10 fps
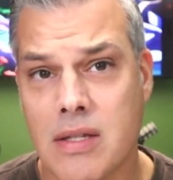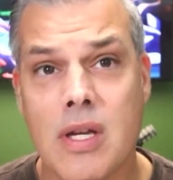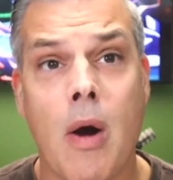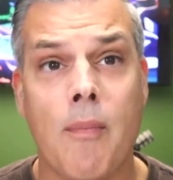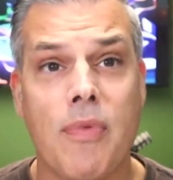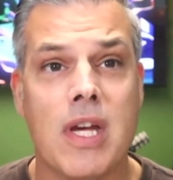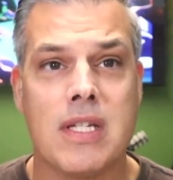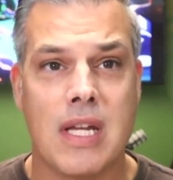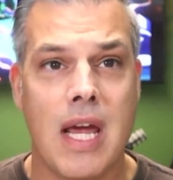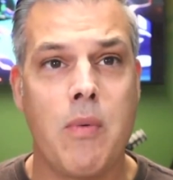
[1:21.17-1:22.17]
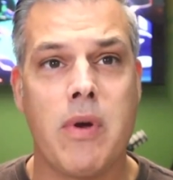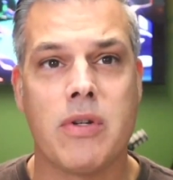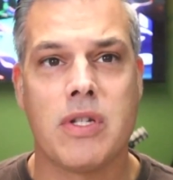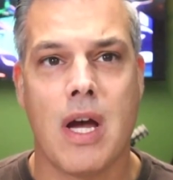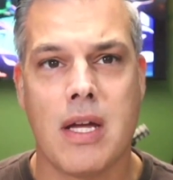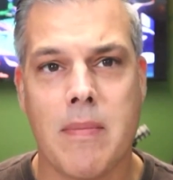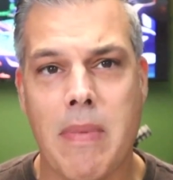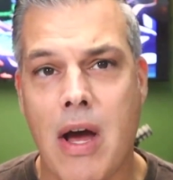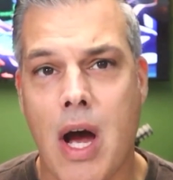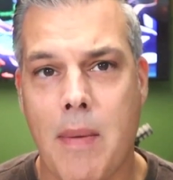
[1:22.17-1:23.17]
So today we are talking
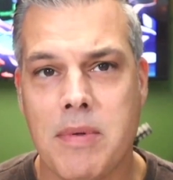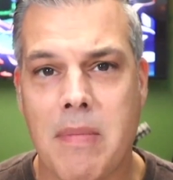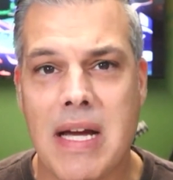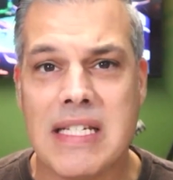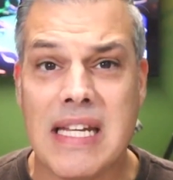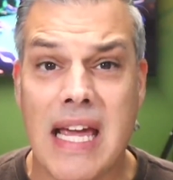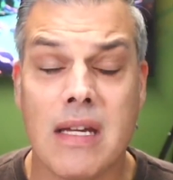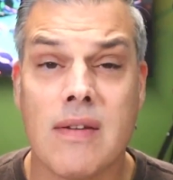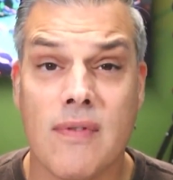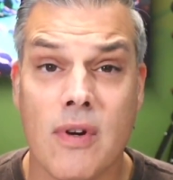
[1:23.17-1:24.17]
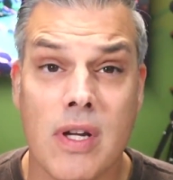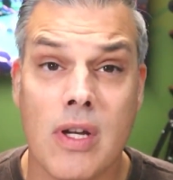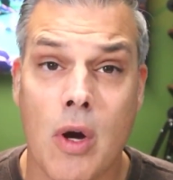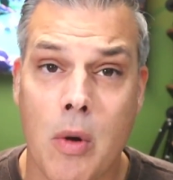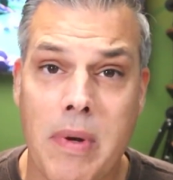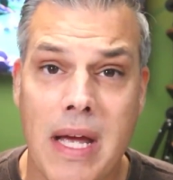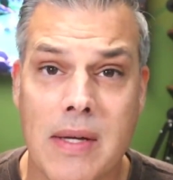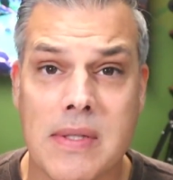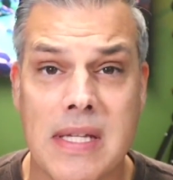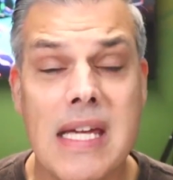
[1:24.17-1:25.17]
about optimizing and converting open
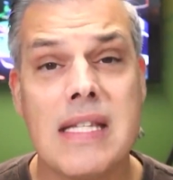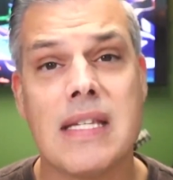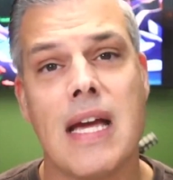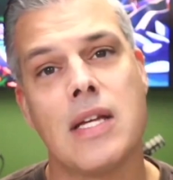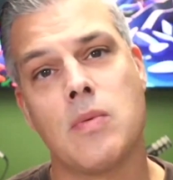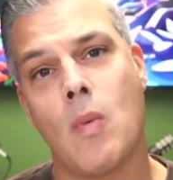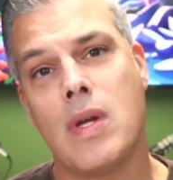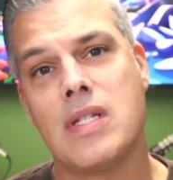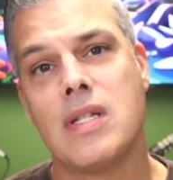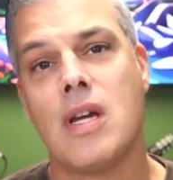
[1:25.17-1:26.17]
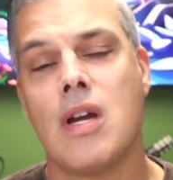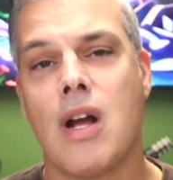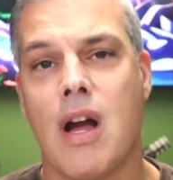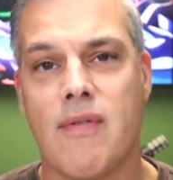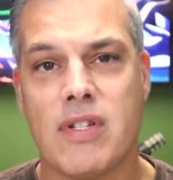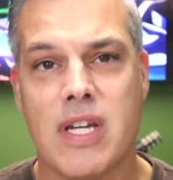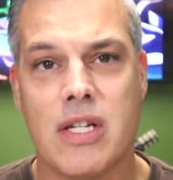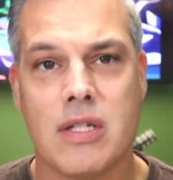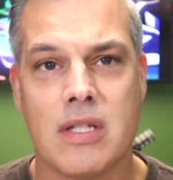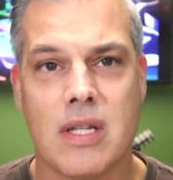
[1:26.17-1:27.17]
house leads as one
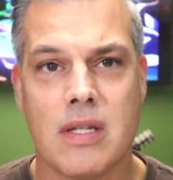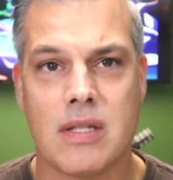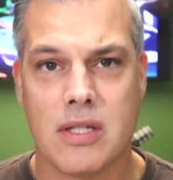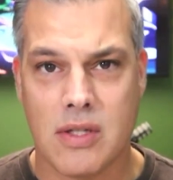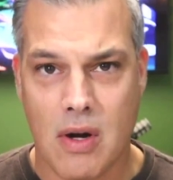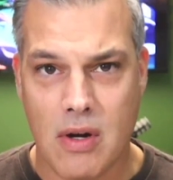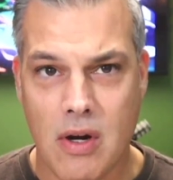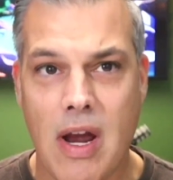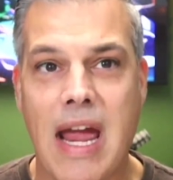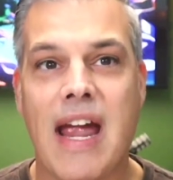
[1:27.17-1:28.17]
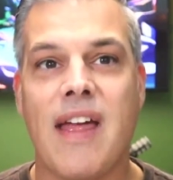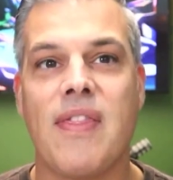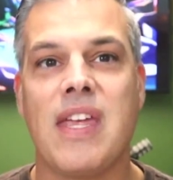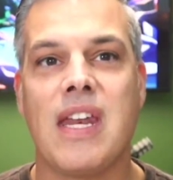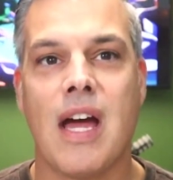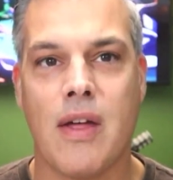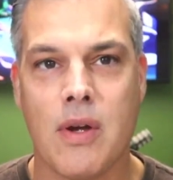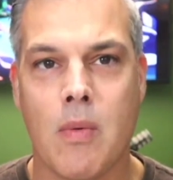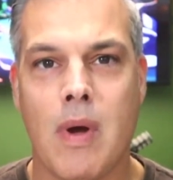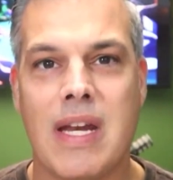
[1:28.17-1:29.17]
conversation starter, and the
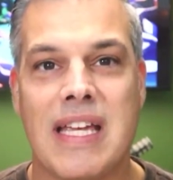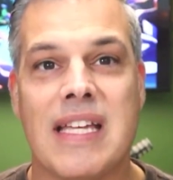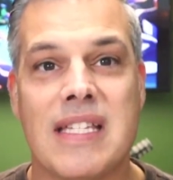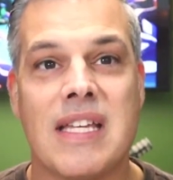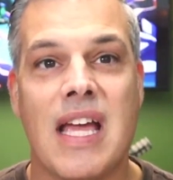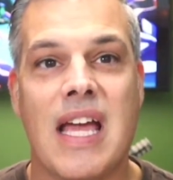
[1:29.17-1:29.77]
other one is